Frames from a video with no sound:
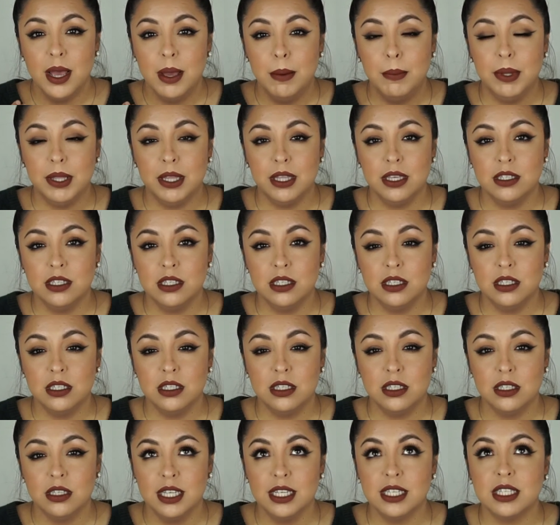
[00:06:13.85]
but
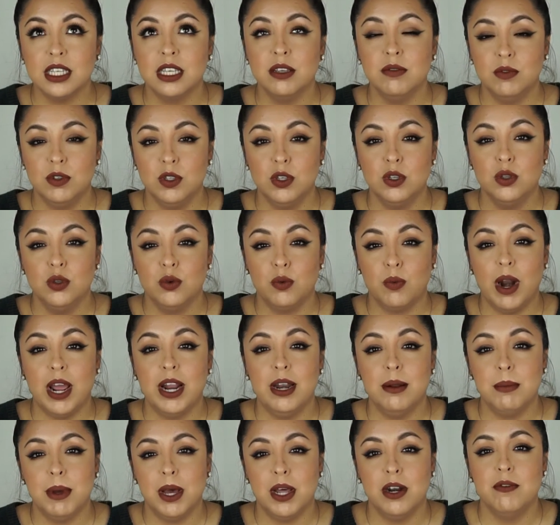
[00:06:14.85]
this gives you the right
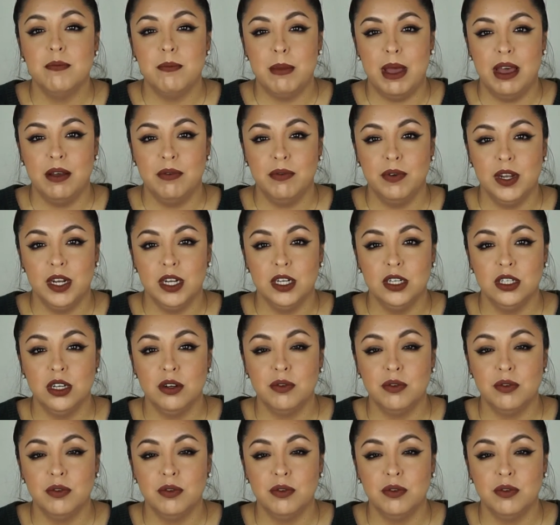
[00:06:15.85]
amount of matte finish.